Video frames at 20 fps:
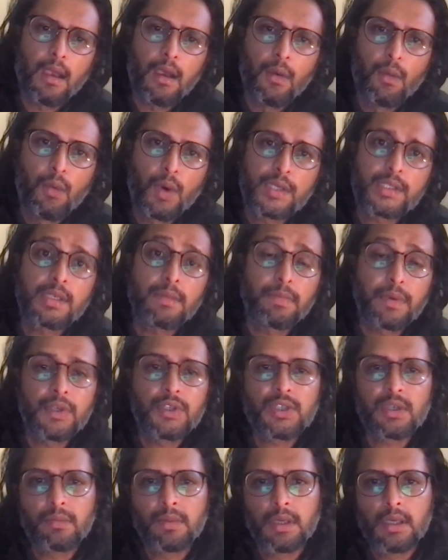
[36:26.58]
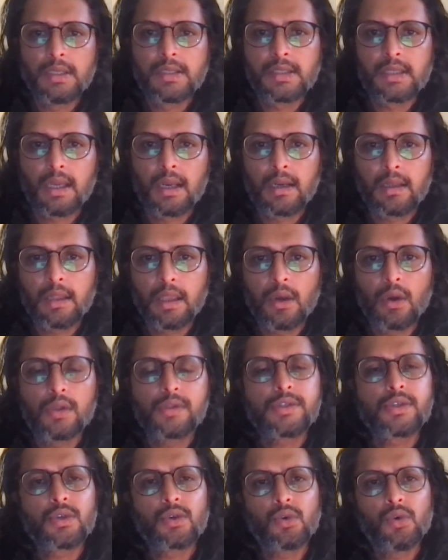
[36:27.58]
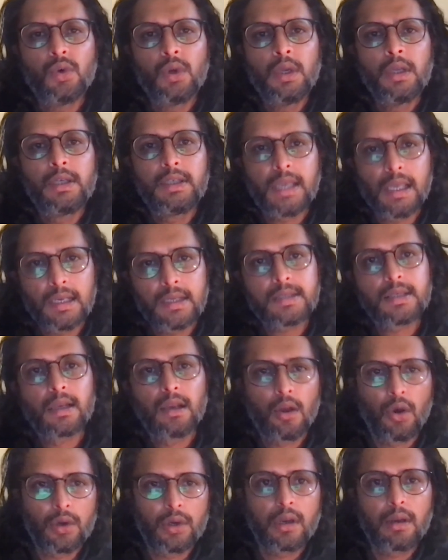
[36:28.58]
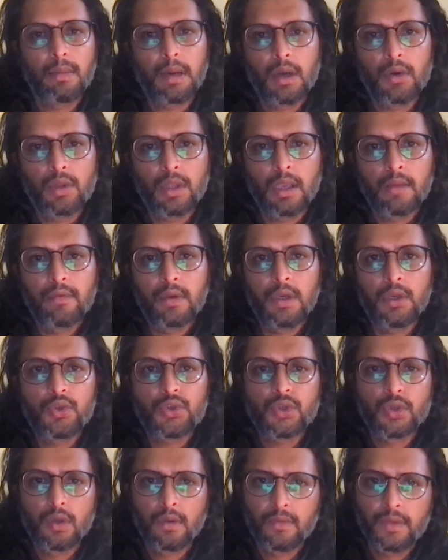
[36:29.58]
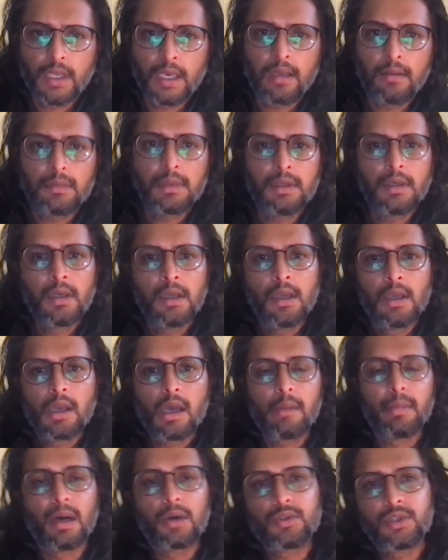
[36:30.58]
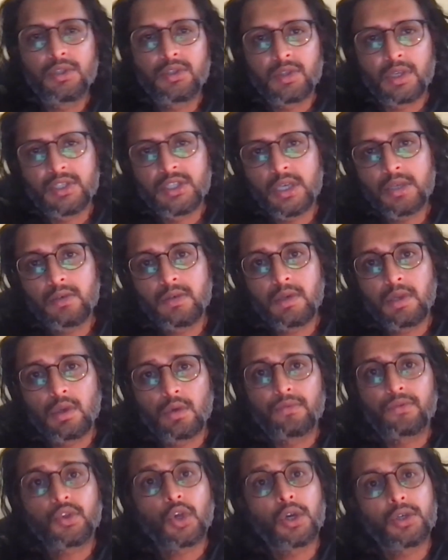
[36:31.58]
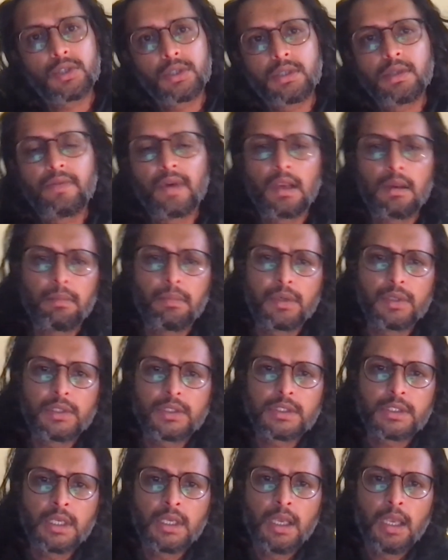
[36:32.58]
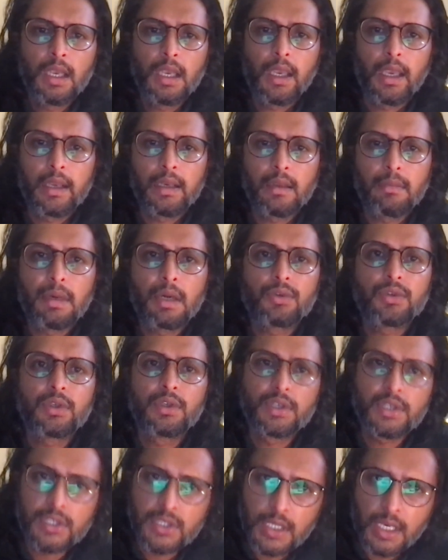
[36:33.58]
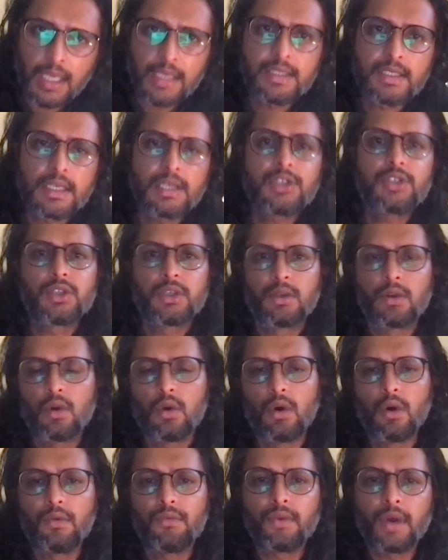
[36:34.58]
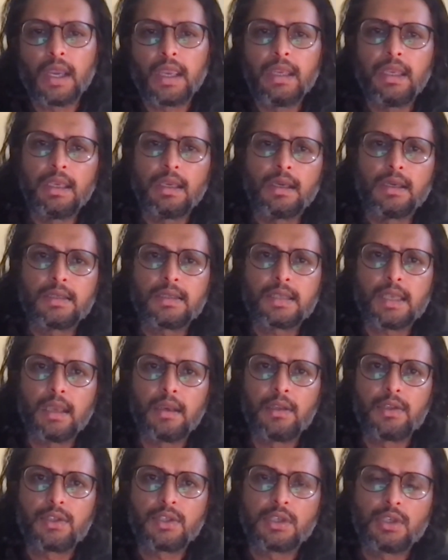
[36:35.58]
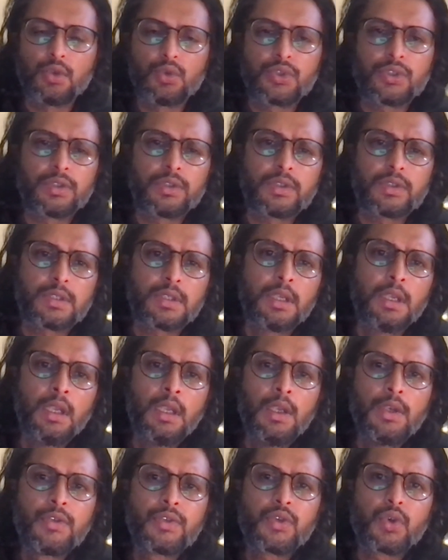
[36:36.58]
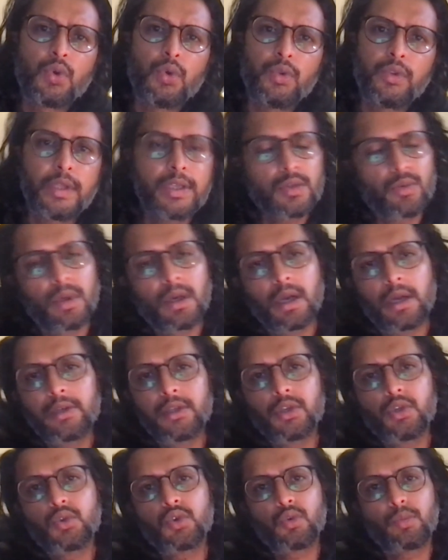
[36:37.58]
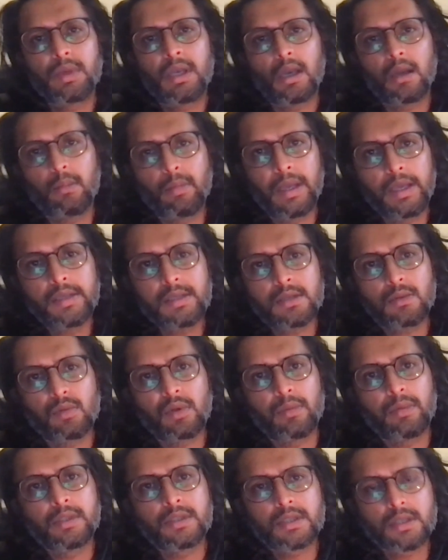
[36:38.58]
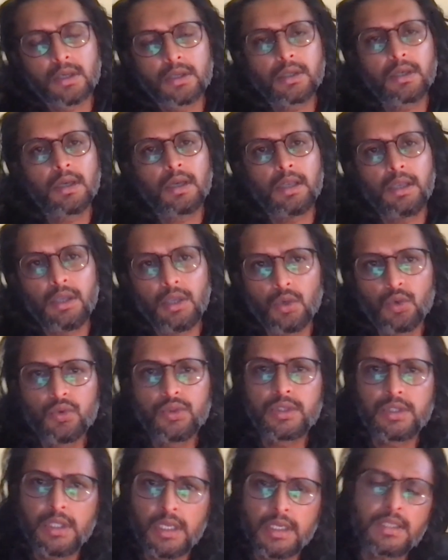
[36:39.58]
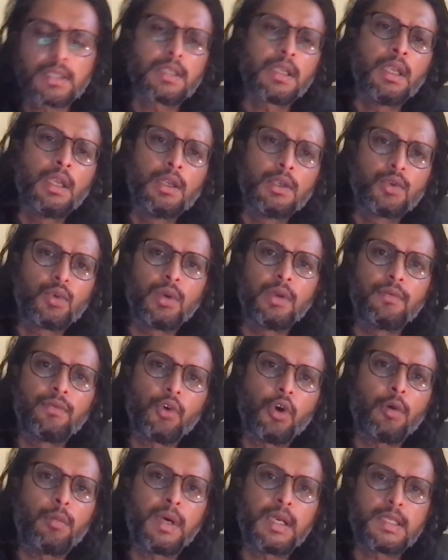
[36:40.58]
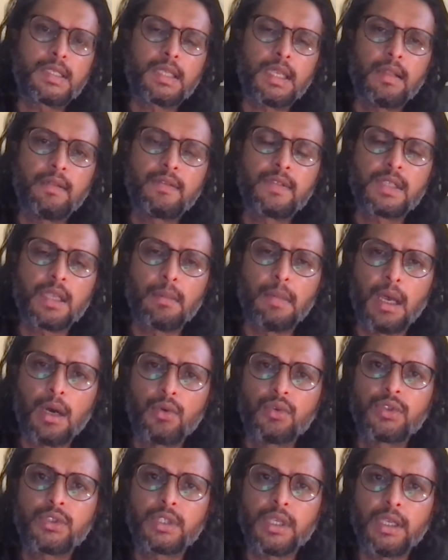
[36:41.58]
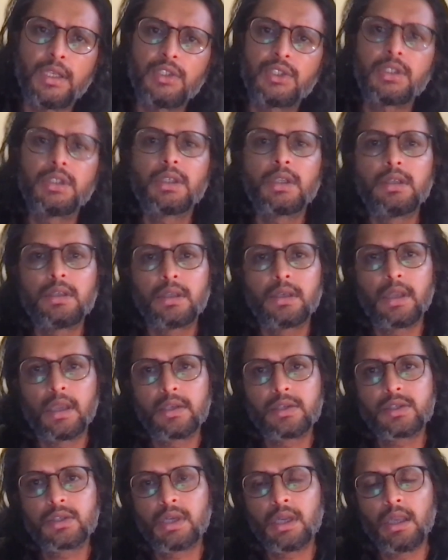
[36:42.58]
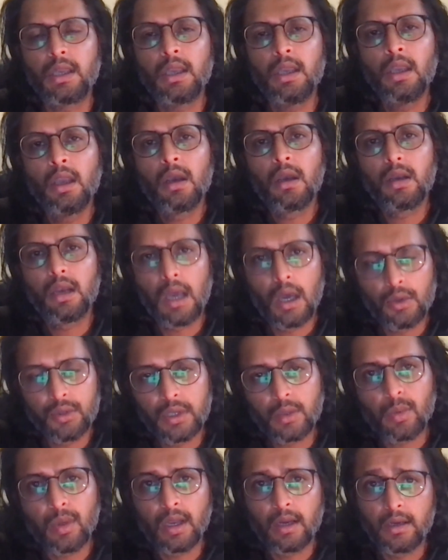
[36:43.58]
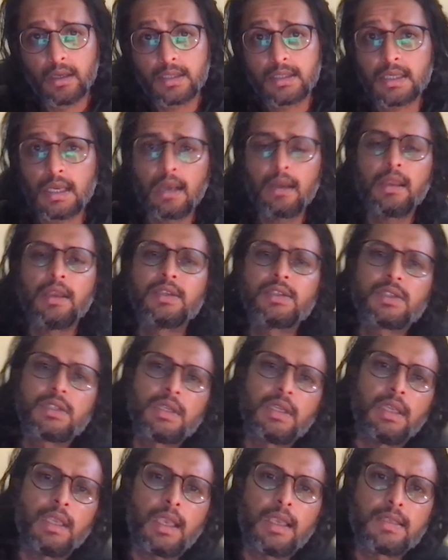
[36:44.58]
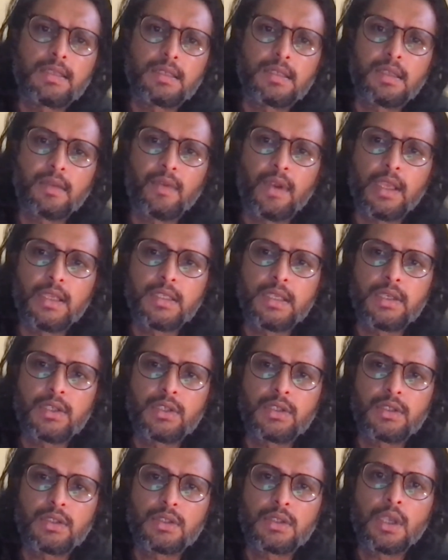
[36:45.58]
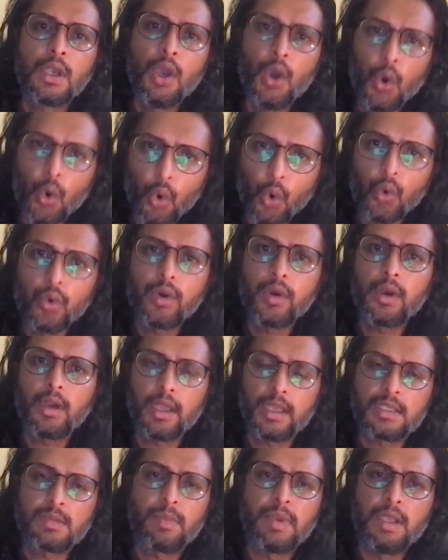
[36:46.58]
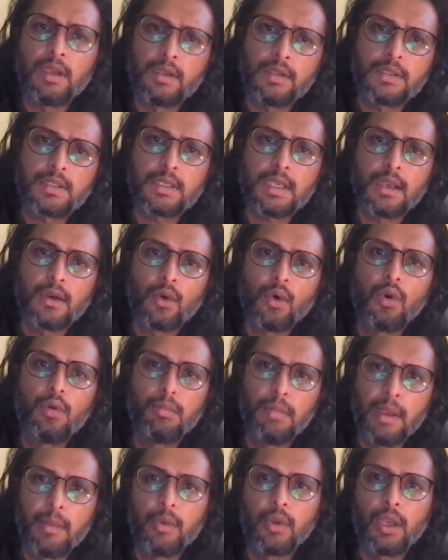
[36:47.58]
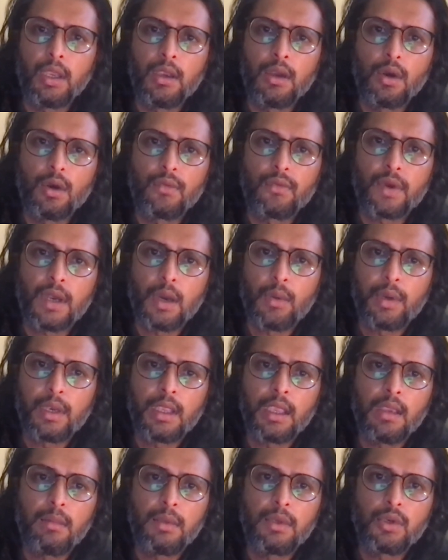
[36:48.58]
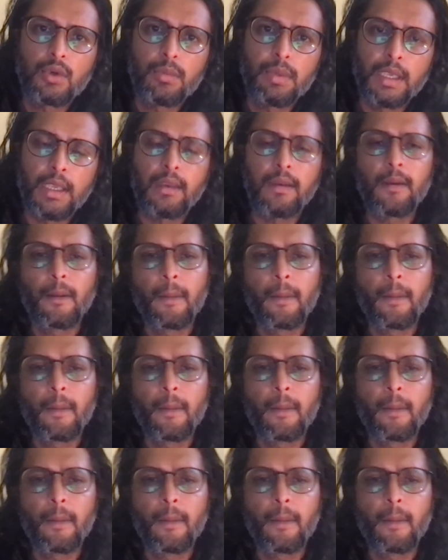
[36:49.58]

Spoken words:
what's appreciable is that they also tell us a lot about the evolution of dharma, about the trajectory of thought development, and about the crystallization of ideas and institutions. So this will continue to be our base. We will certainly use this to inform ourselves about ancient Indian history now that we understand history as a civilization's own experience and own memory of how it came into being.